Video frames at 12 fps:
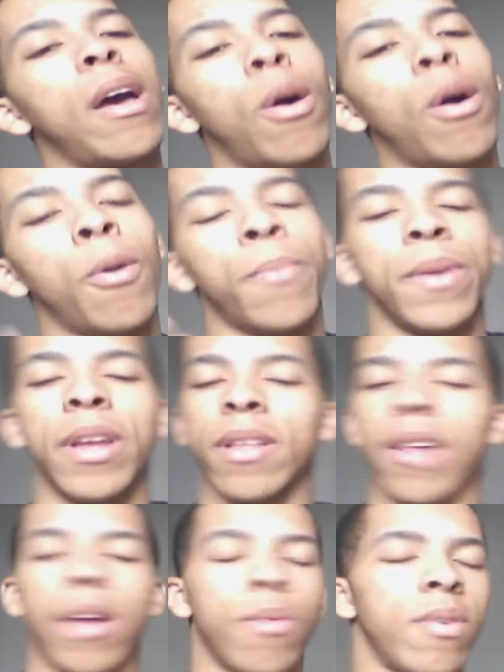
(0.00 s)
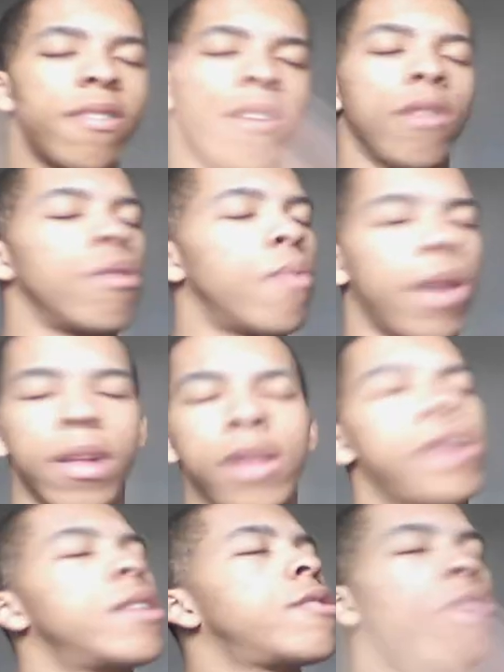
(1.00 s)
opening like with
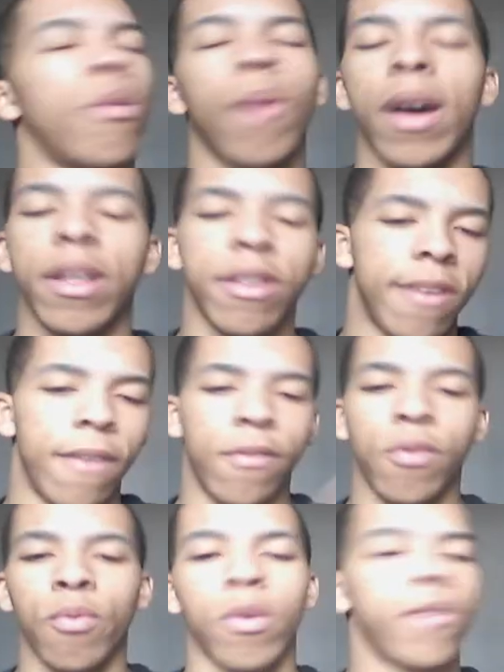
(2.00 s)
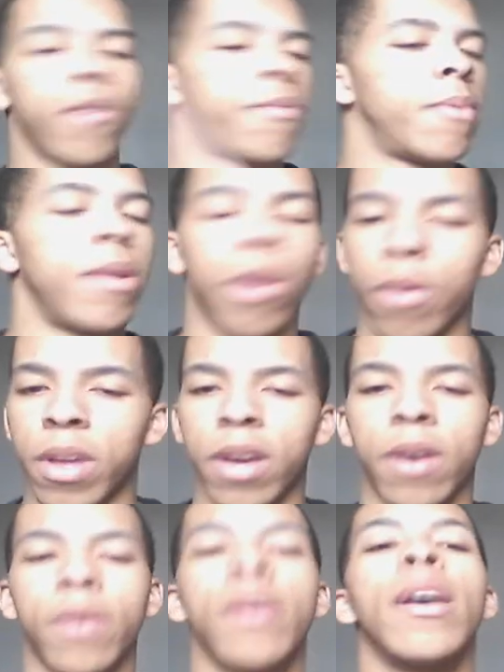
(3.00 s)
Cinderella, Snow White and the Seven Dwarfs,
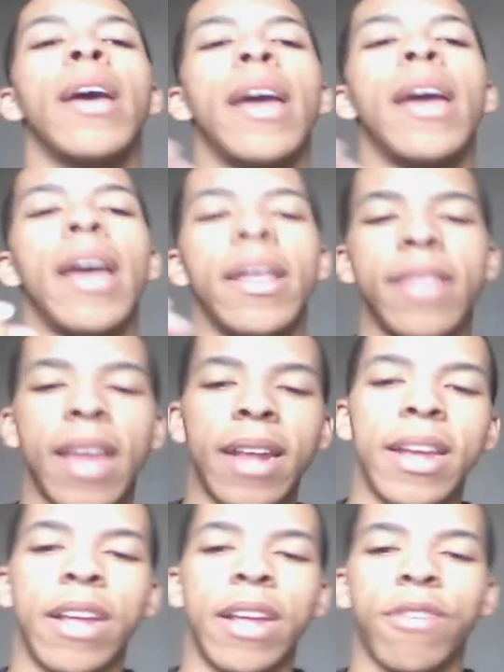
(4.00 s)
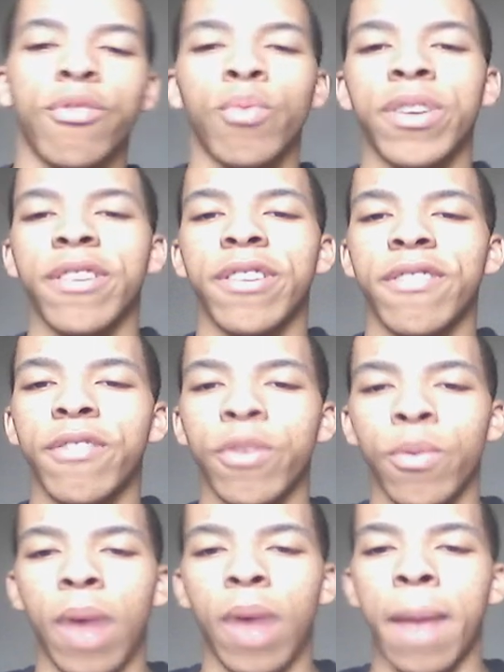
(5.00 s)
Pinocchio, and then it switches
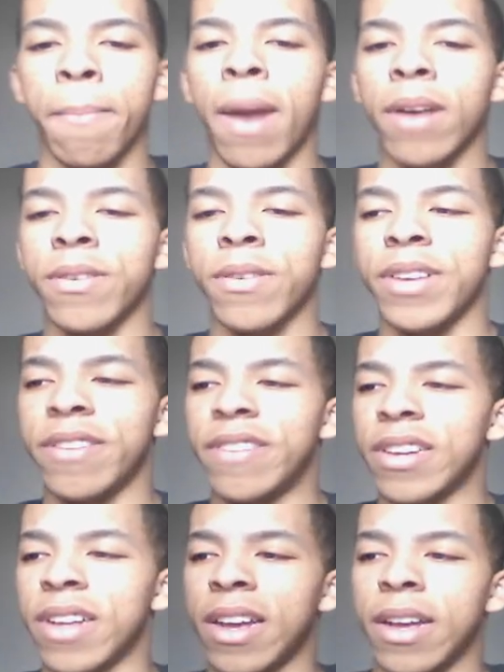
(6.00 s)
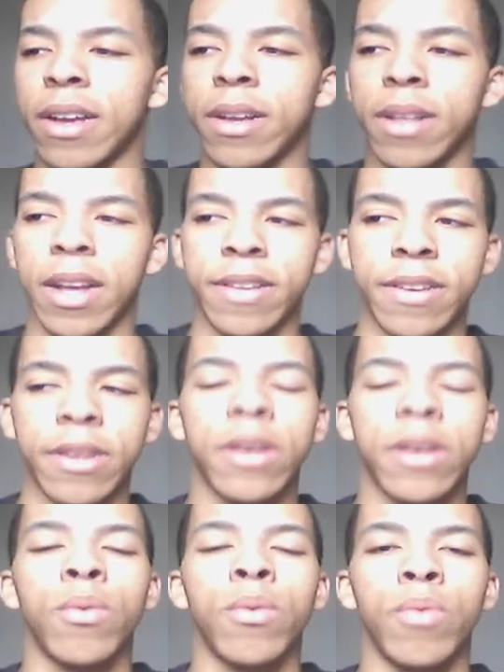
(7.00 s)
to a modern Disney classic
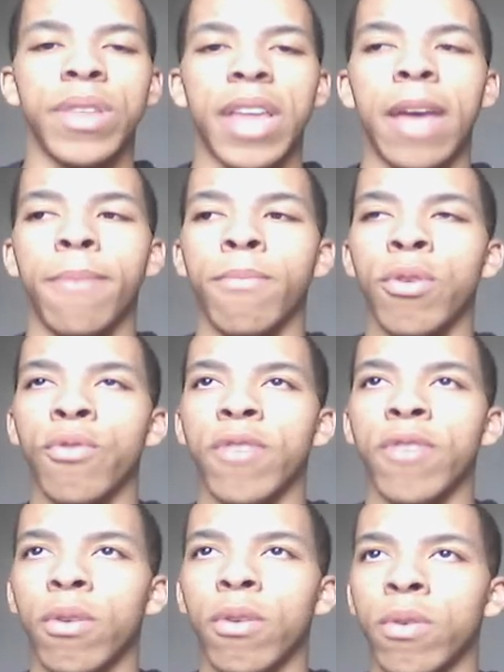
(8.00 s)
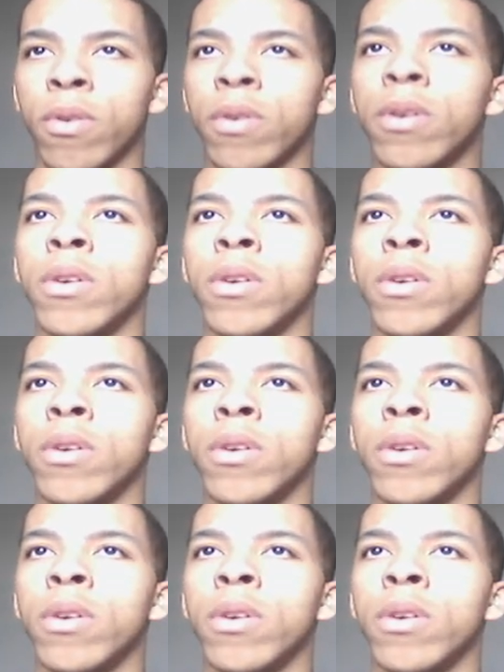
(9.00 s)
with a musical